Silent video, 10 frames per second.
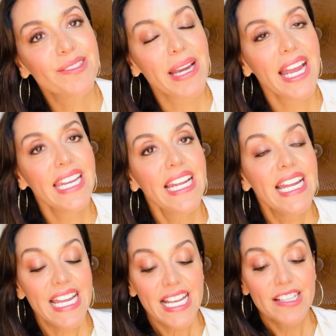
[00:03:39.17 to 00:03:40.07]
right,
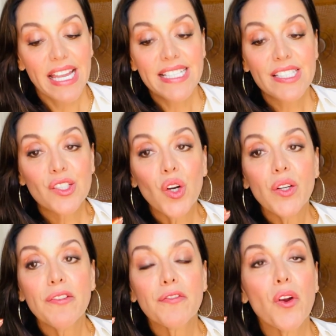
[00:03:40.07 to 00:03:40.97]
is
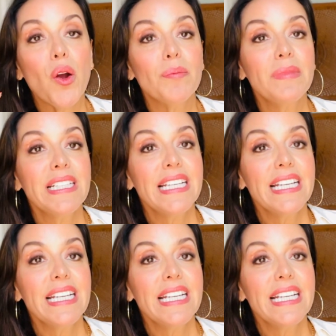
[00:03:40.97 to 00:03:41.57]
going from